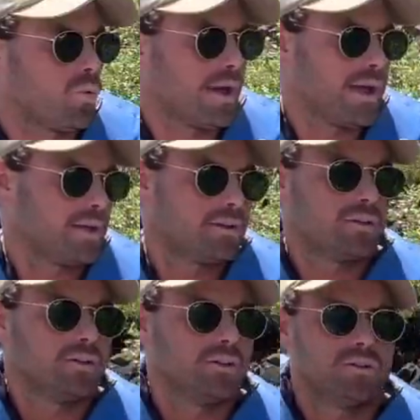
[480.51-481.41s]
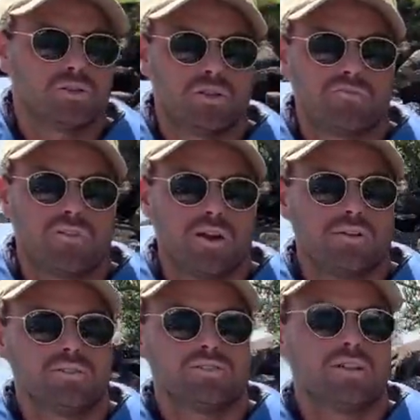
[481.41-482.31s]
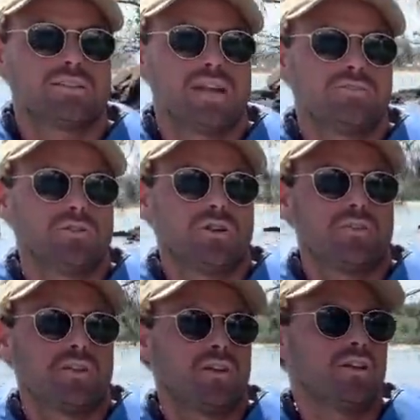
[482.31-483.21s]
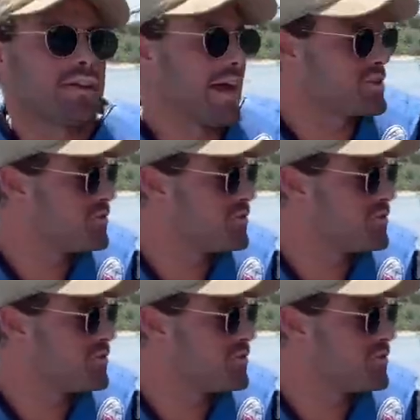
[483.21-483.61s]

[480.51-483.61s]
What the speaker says: way to the front. So let's have a look at the catch